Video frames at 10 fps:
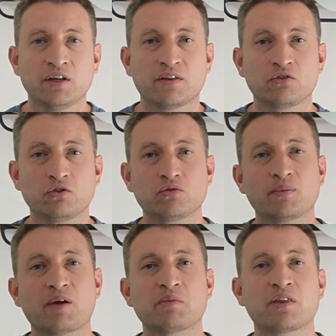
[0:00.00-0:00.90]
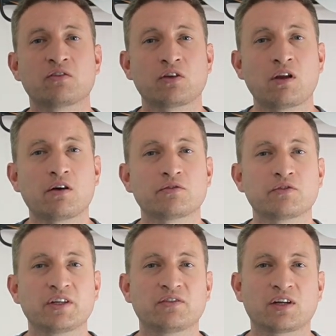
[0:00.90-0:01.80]
then just remember there's a lot of
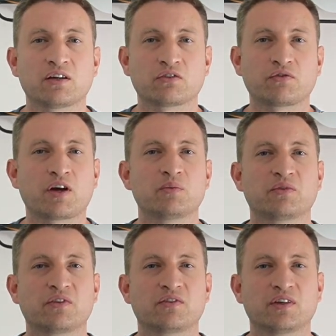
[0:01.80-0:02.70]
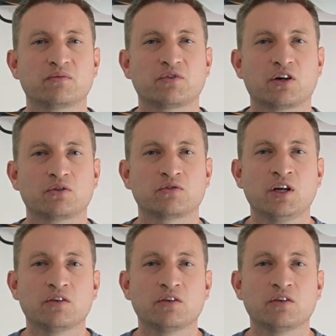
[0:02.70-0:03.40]
restarts of Home Assistant involved.